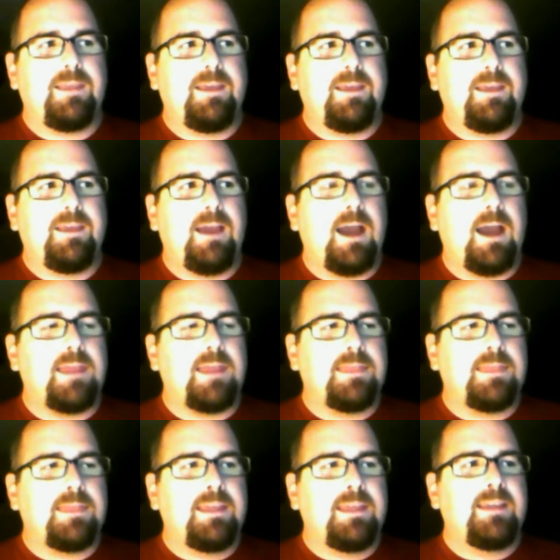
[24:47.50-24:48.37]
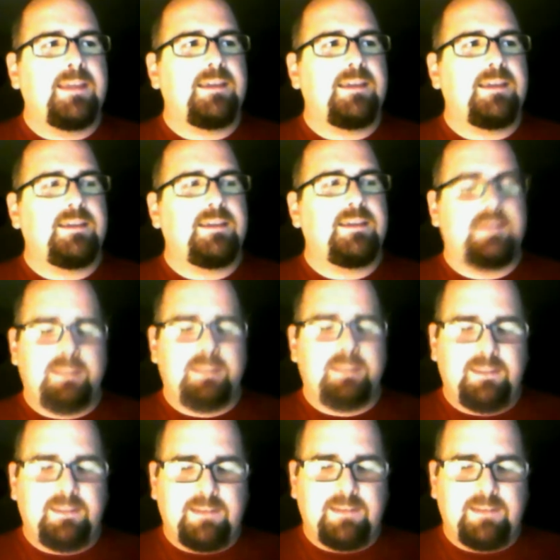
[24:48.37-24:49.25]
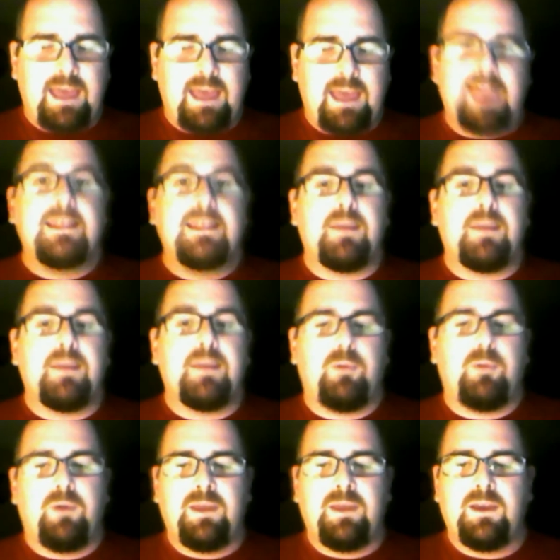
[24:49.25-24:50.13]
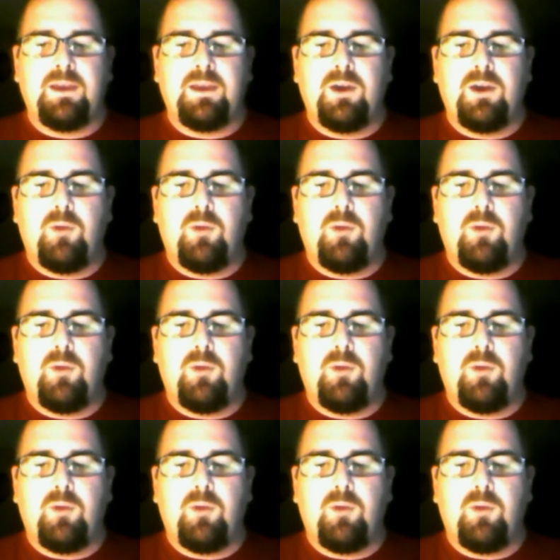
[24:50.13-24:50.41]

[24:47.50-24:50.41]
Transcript: I think he's at that point